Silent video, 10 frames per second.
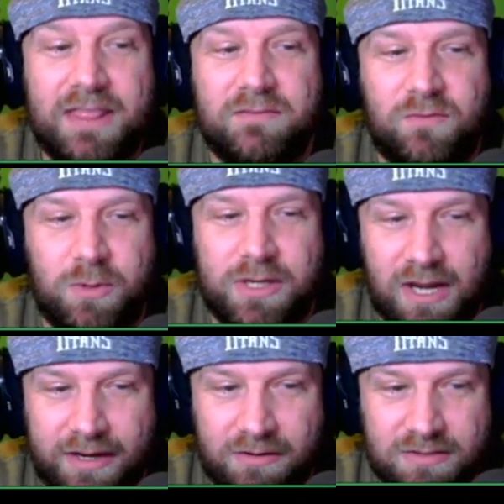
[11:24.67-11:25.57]
at the
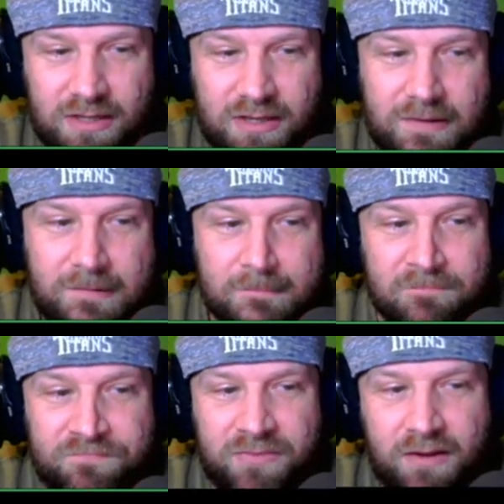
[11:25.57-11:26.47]
49ers. We have
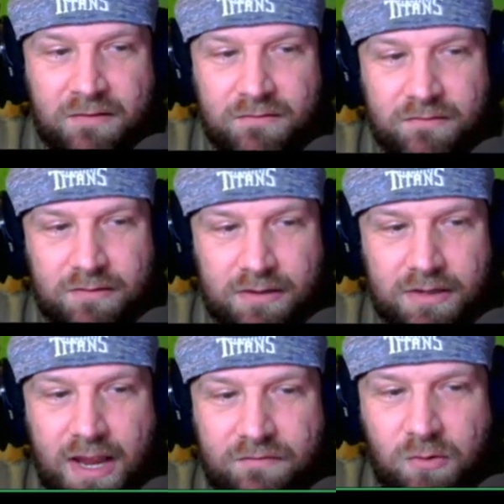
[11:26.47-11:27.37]
49ers.
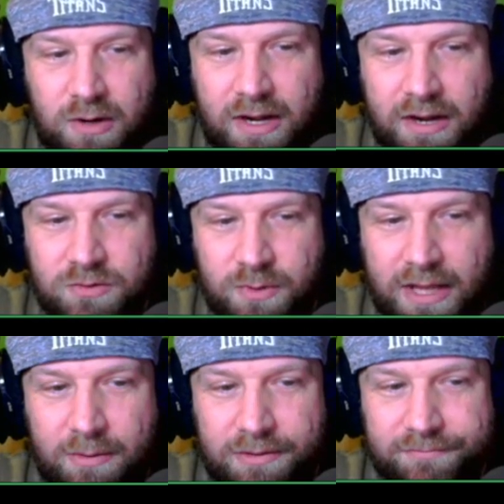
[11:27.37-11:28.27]
Yeah, 49ers
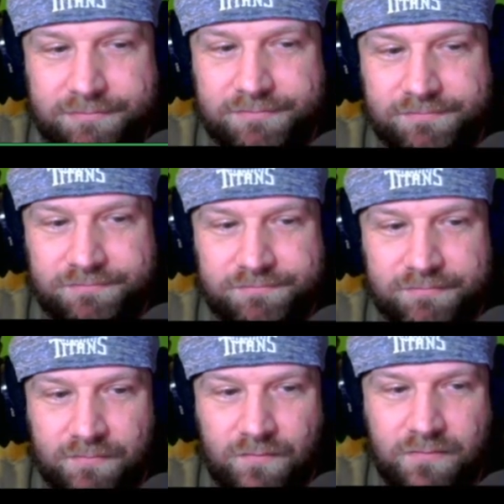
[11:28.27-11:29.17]
won that one. Mm-hmm.
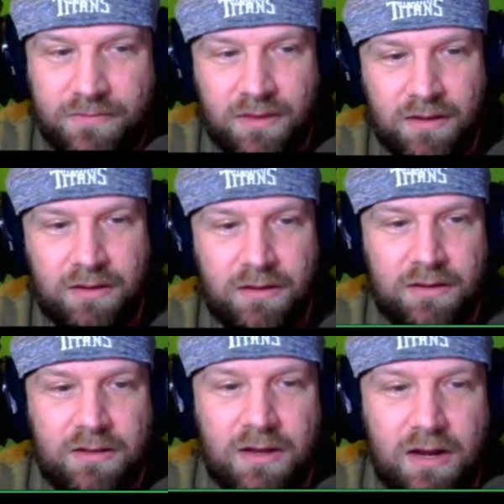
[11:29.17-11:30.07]

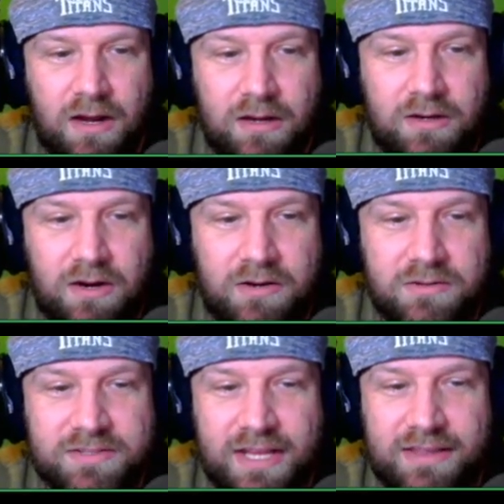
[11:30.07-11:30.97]
Uh,
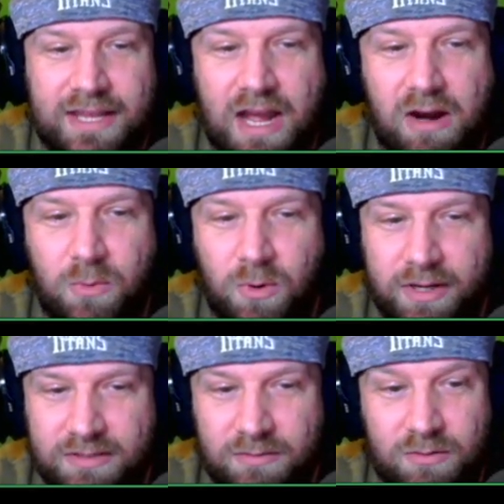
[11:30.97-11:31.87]
Cardinals at the
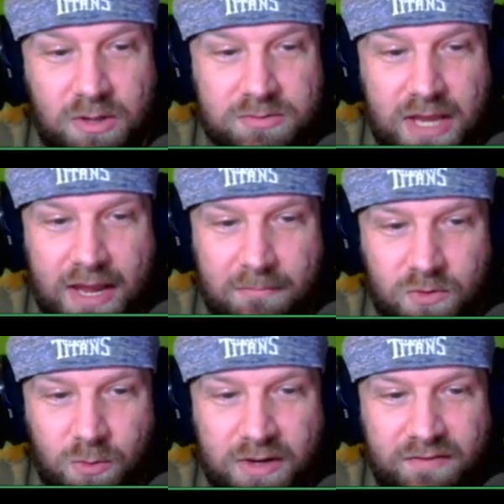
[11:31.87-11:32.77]
Cowboys. Close game,
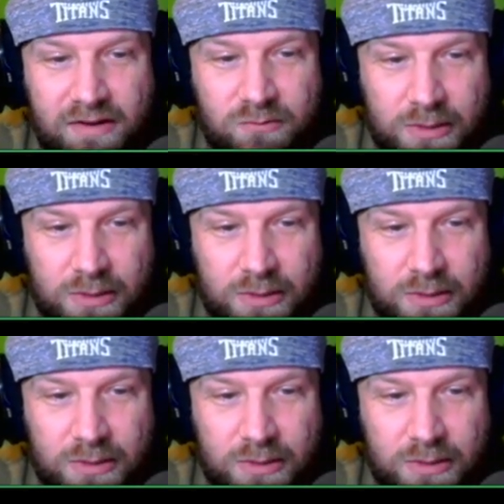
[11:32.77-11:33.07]
25